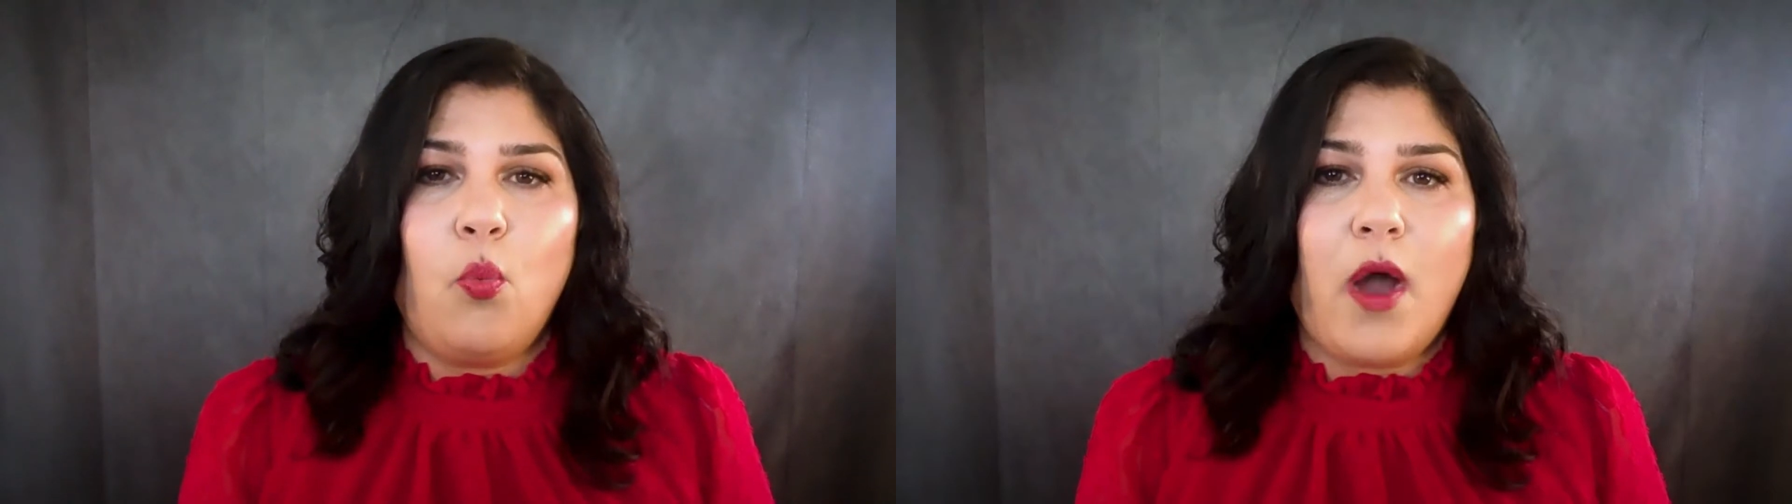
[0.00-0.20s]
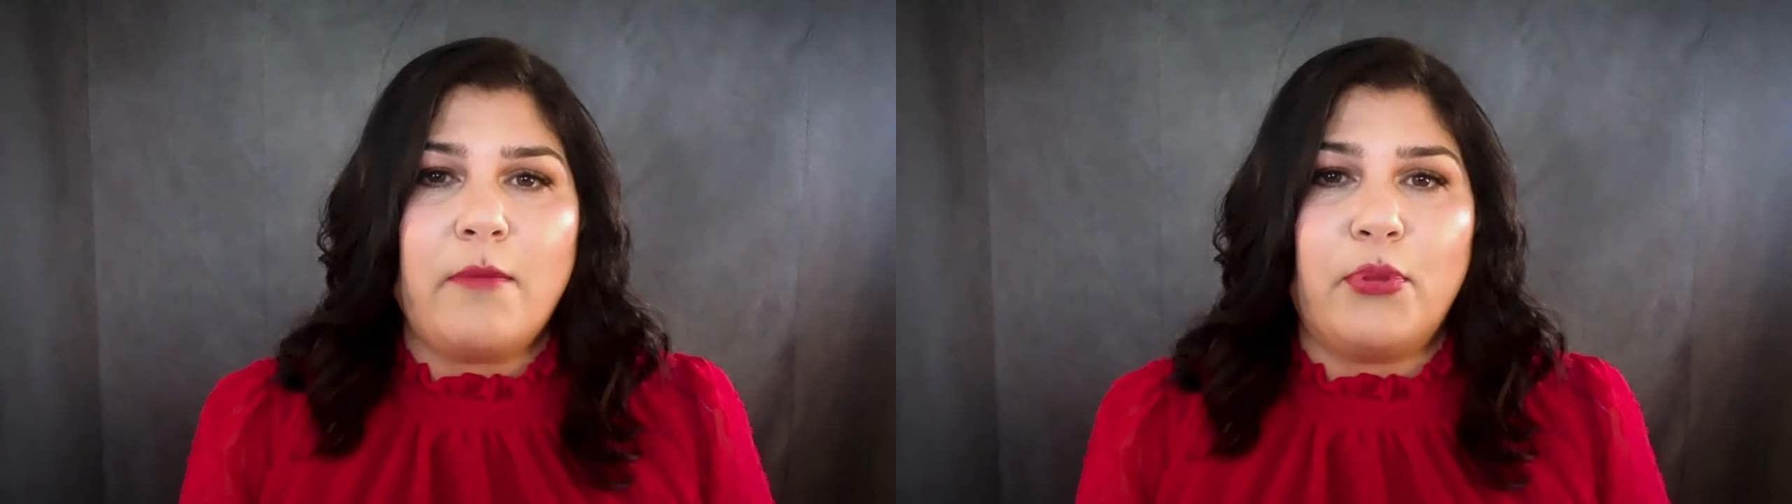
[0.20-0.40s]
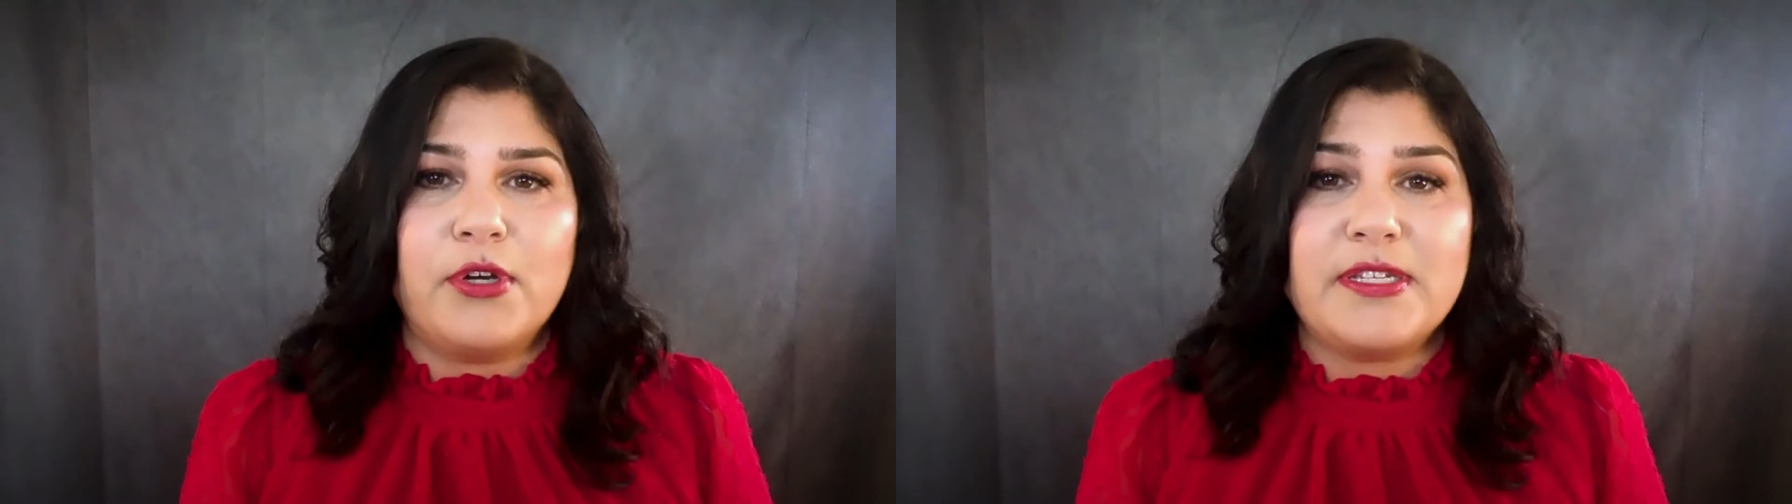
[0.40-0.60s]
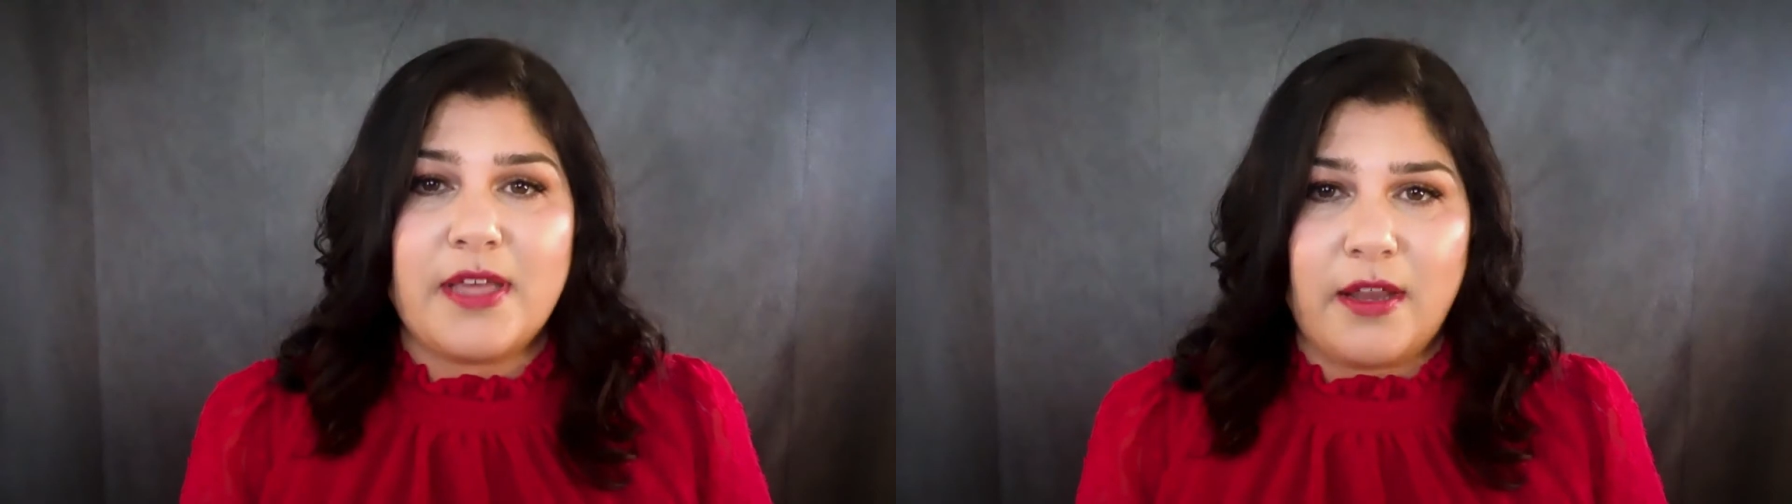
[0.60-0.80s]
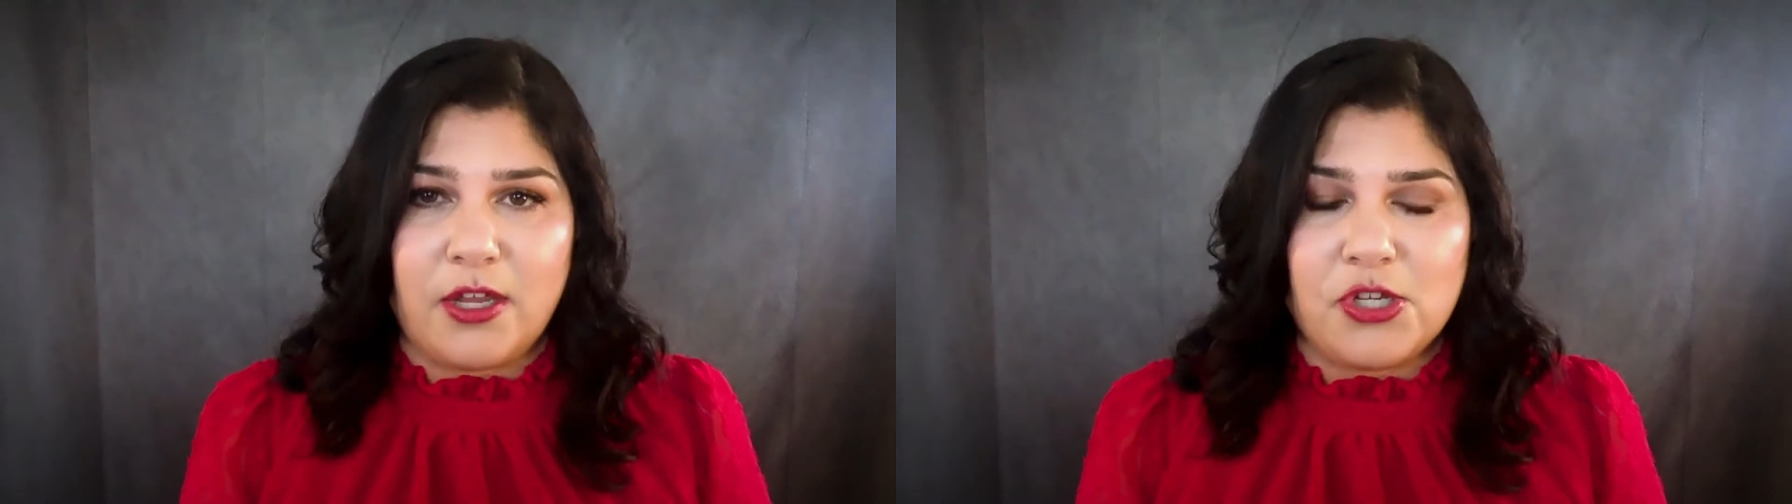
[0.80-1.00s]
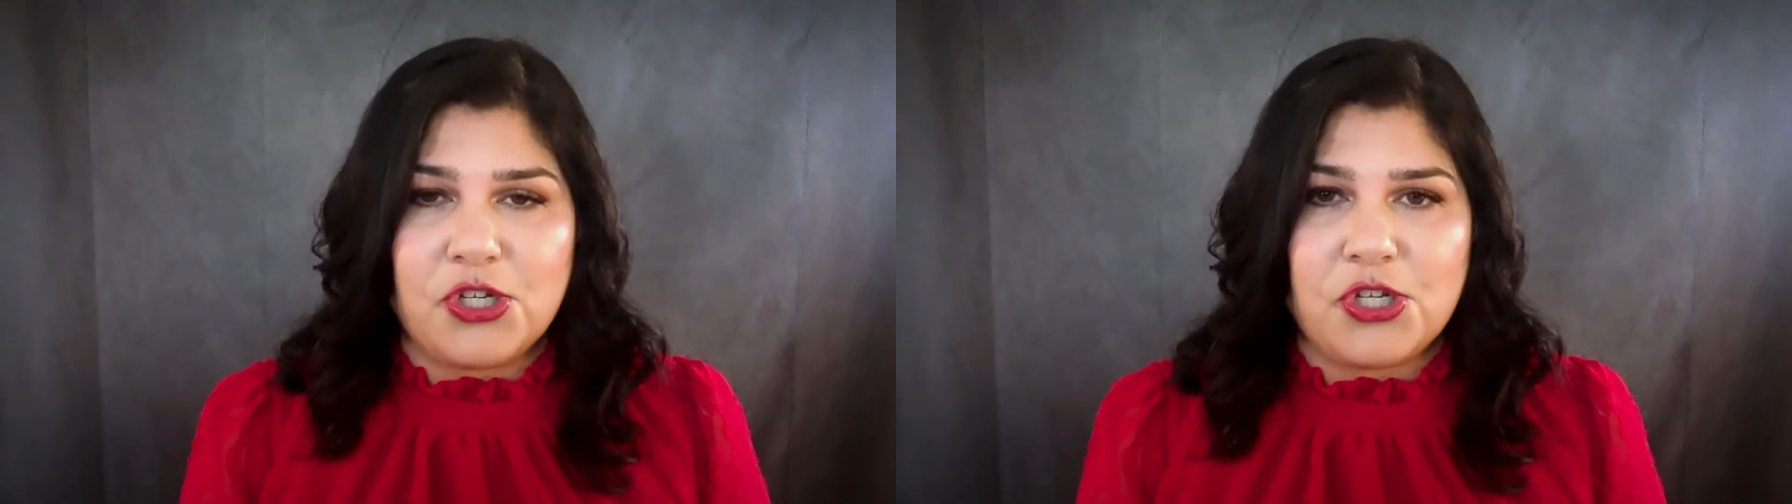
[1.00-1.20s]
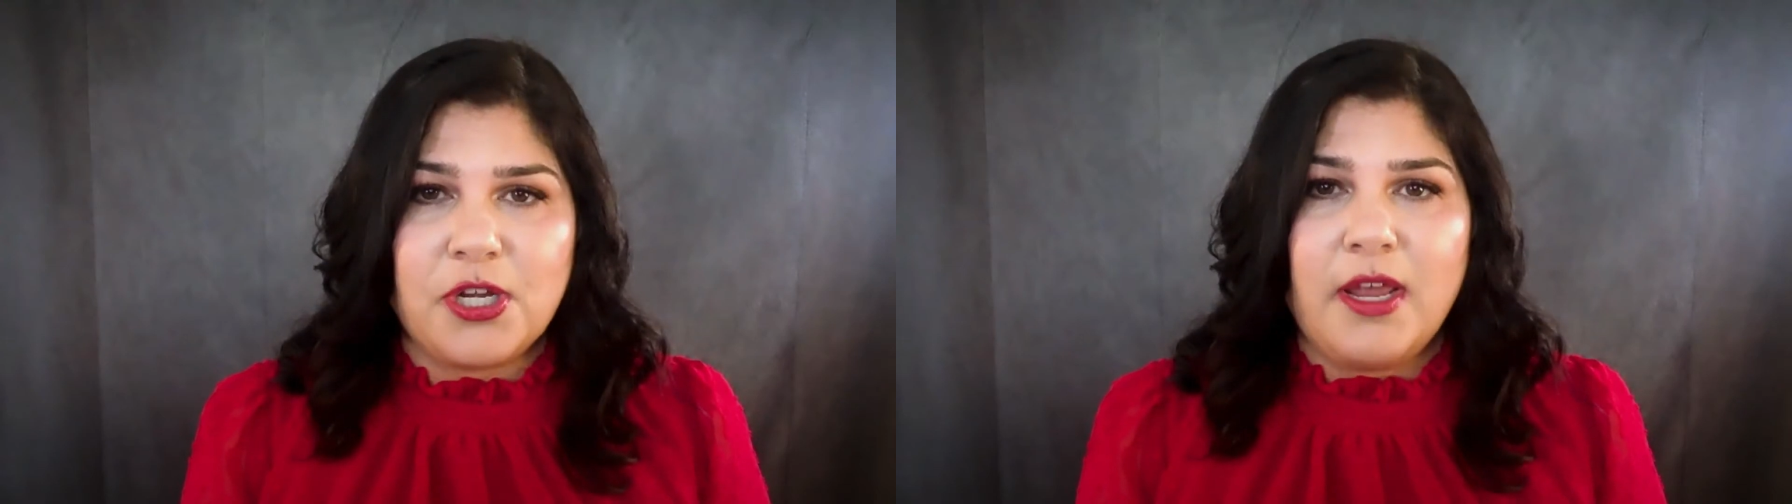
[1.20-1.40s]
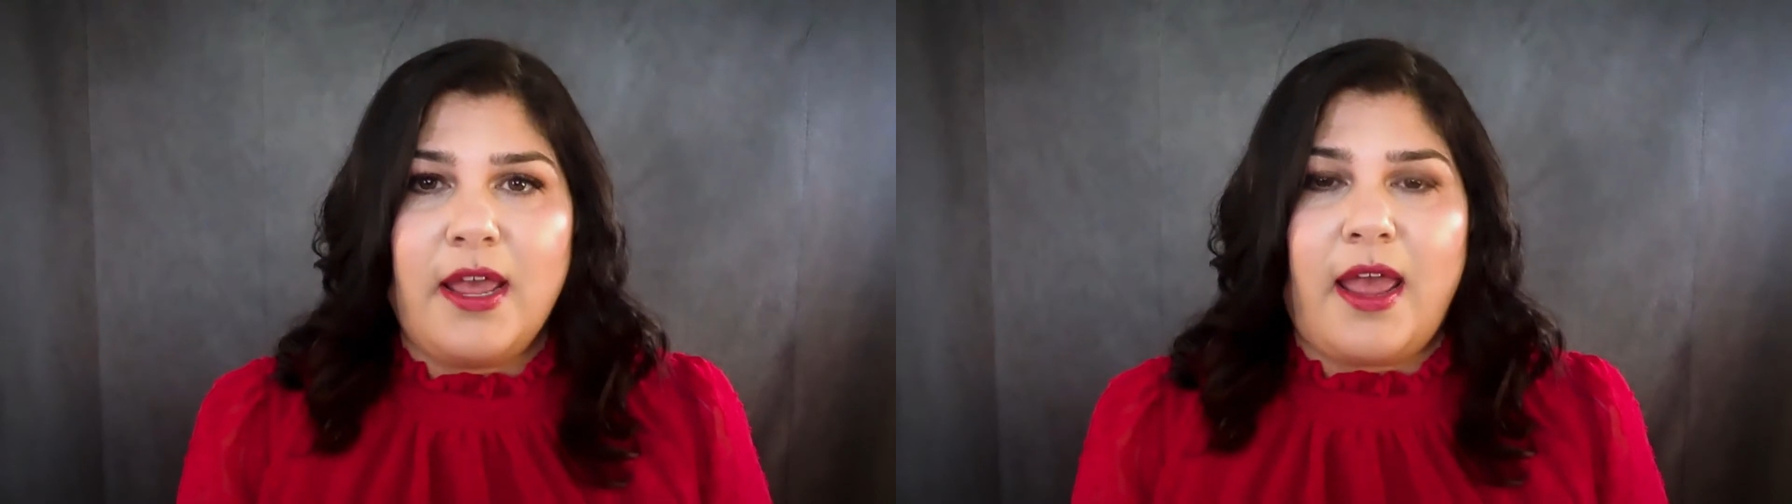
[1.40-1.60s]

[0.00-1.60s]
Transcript: what percentage?